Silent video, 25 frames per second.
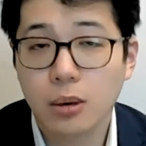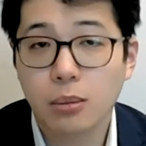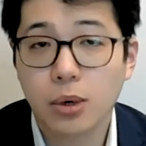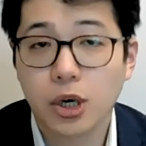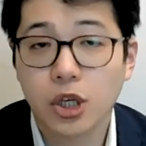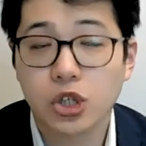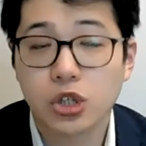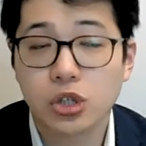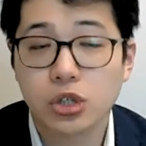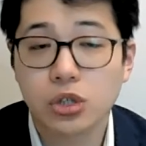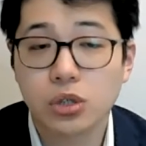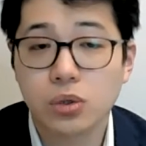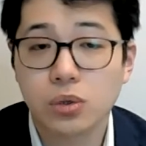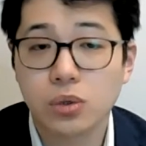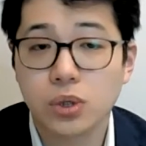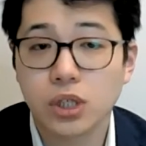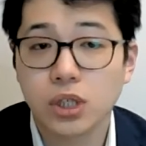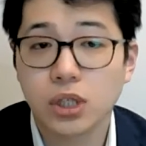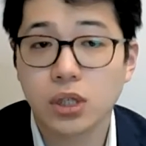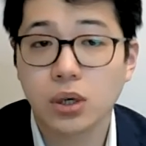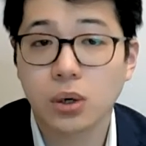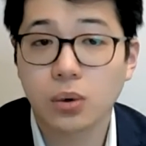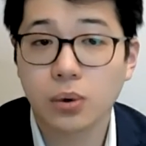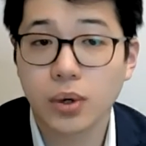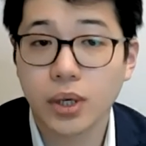by 2
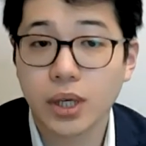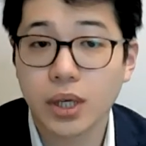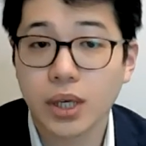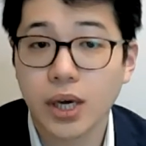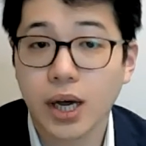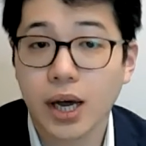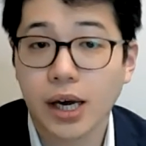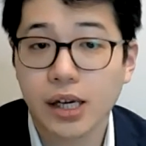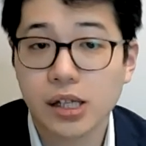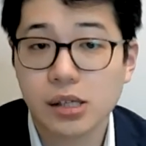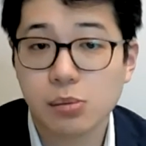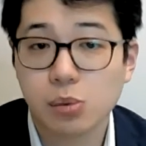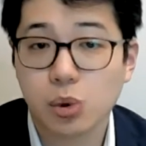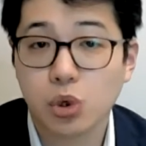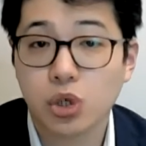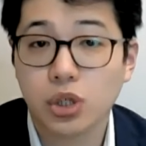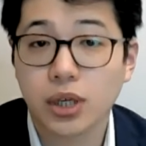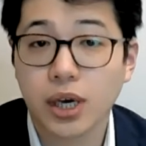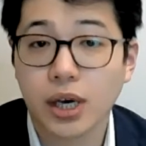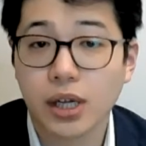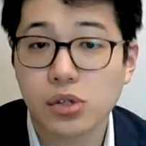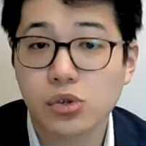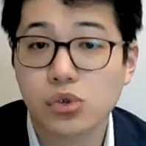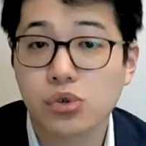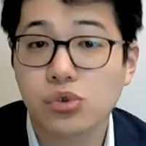EOE
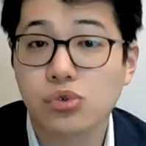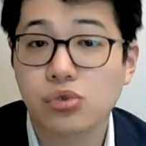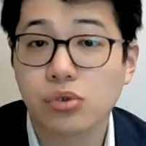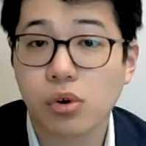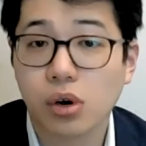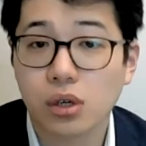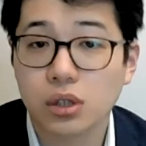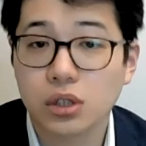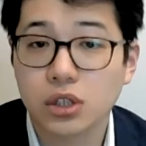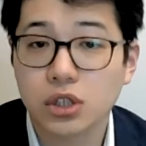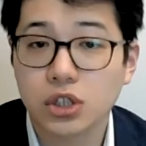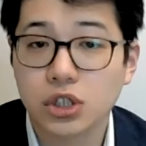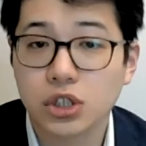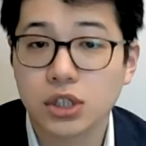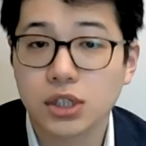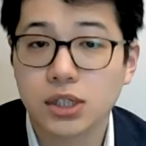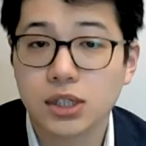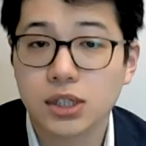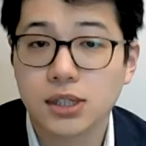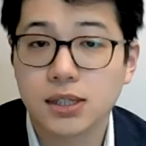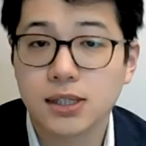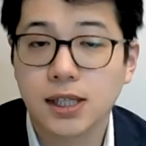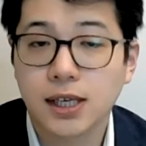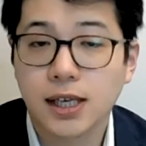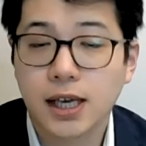expert
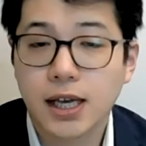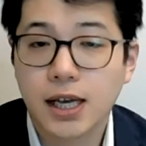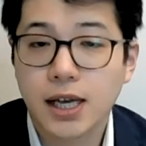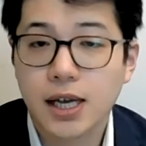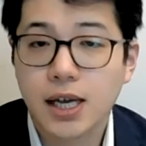gastroenterologists.